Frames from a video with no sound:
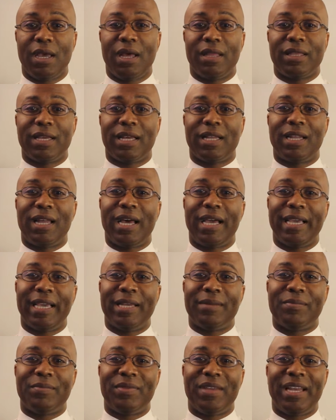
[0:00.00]
The
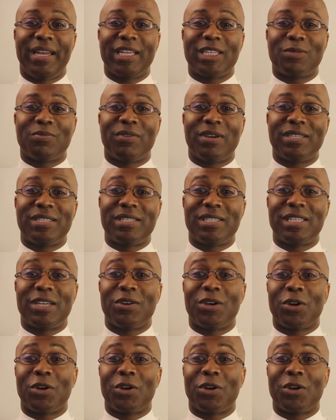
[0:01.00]
client then expresses their